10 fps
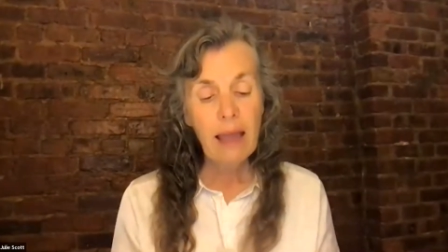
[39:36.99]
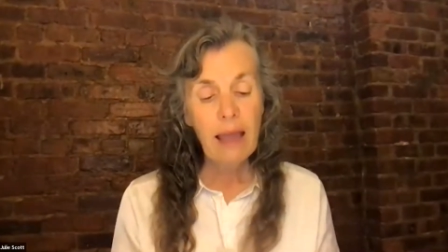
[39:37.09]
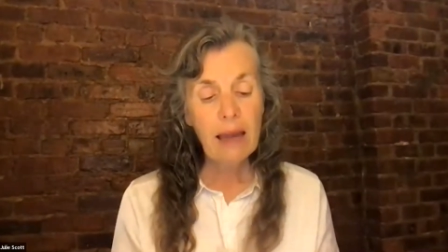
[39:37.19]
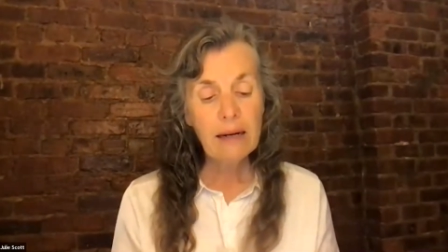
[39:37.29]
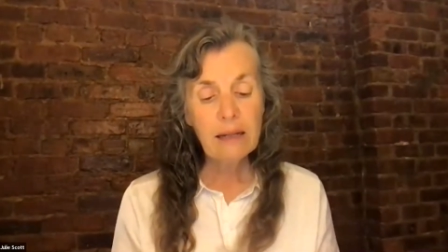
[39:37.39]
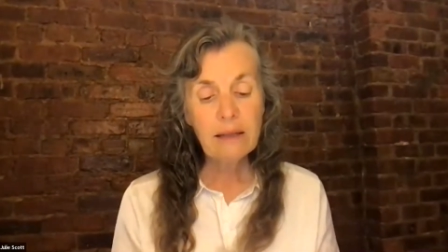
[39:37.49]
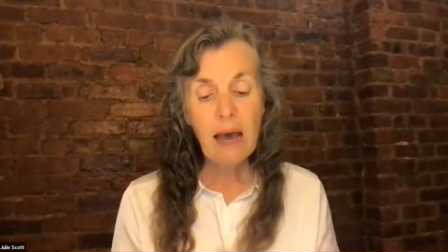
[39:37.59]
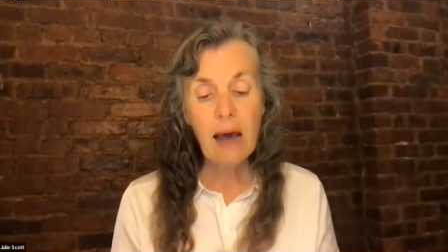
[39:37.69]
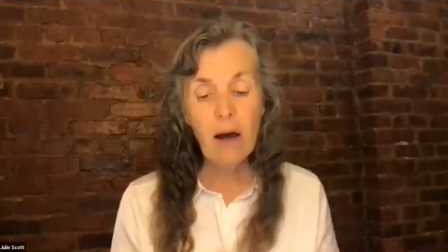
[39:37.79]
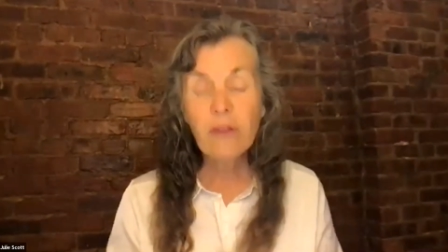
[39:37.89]
And it's
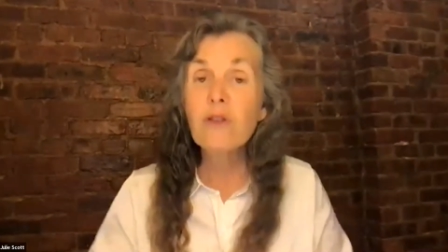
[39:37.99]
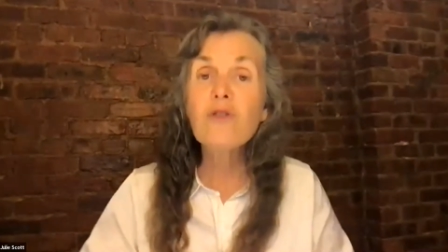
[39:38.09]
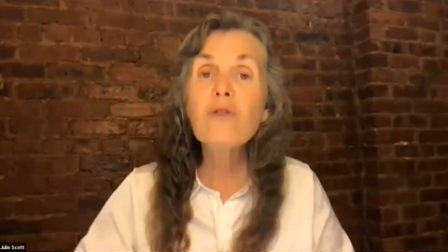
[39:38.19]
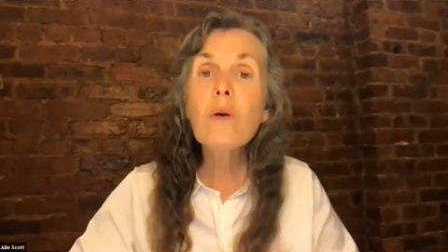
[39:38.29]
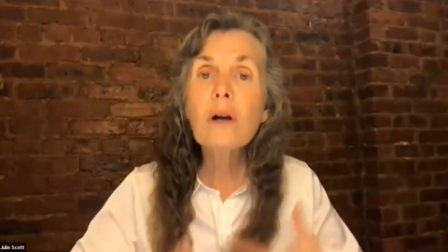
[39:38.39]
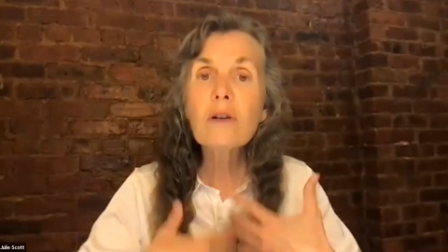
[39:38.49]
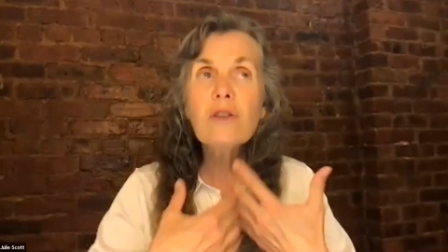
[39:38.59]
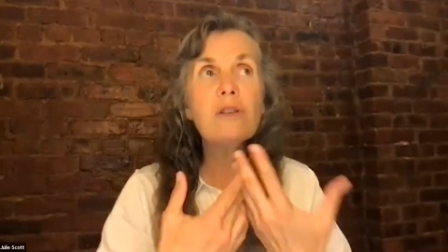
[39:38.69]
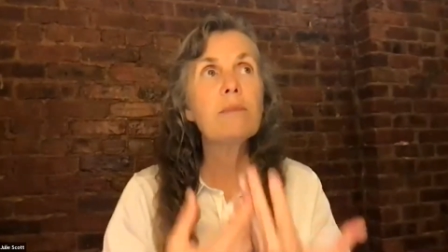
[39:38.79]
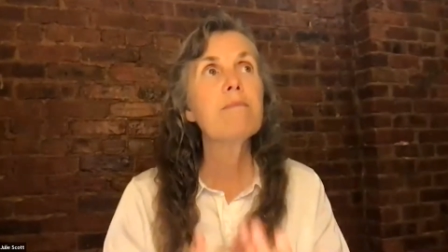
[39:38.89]
how the
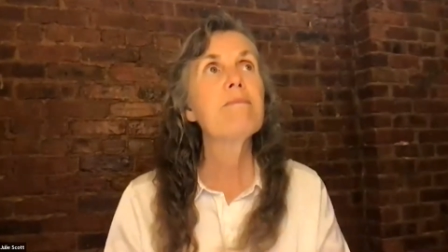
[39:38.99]
source